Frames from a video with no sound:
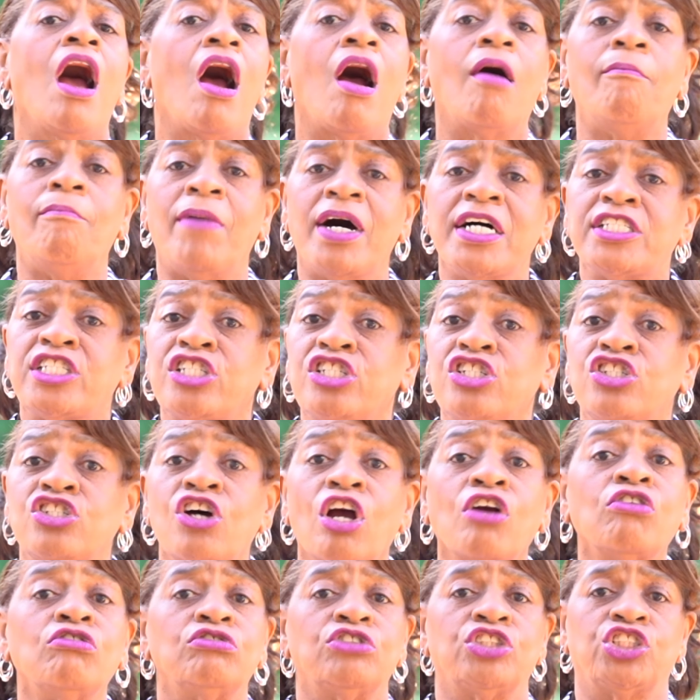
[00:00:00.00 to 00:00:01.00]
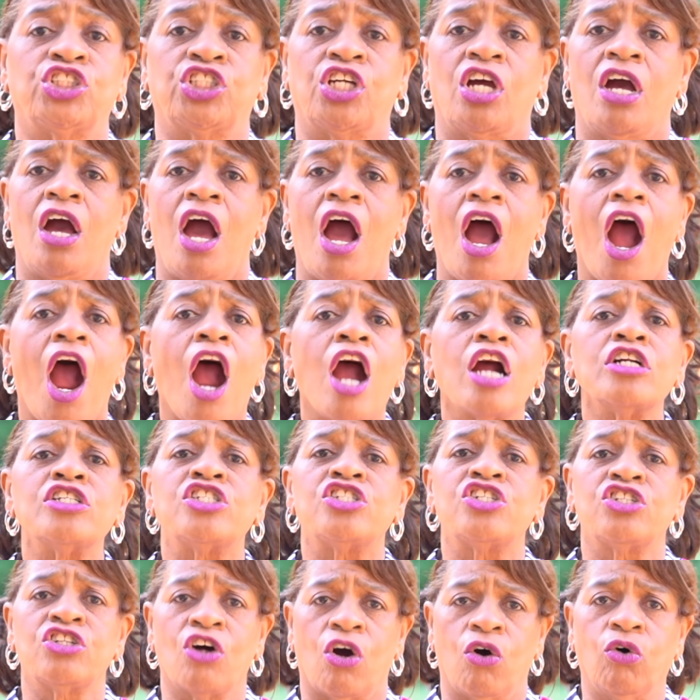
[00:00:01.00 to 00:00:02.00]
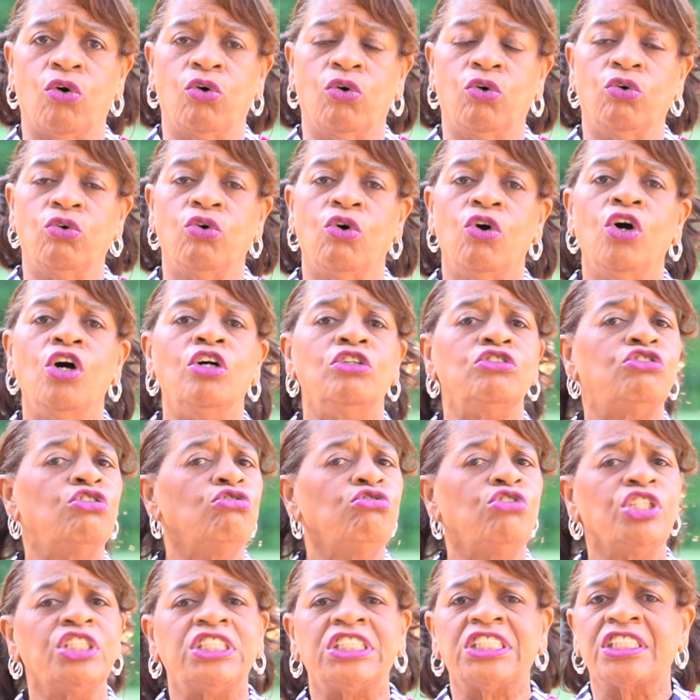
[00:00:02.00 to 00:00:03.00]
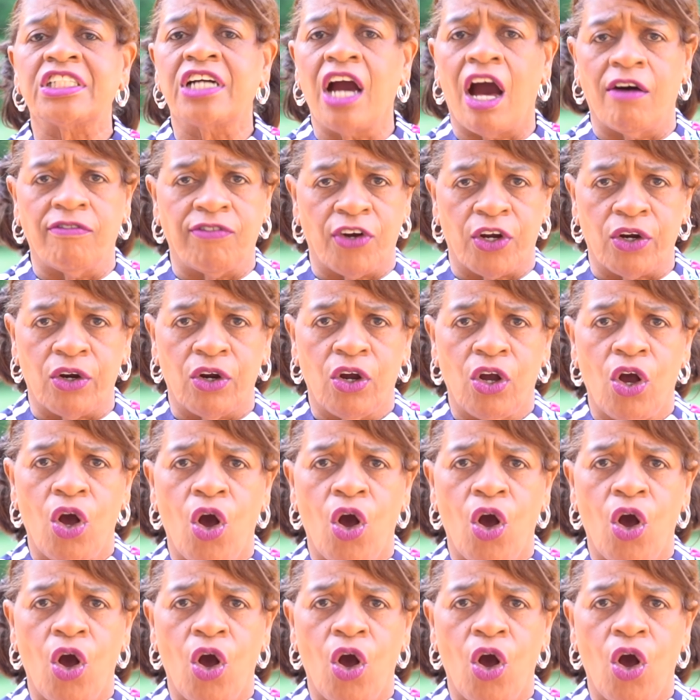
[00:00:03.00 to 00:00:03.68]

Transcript: must search our soul to discover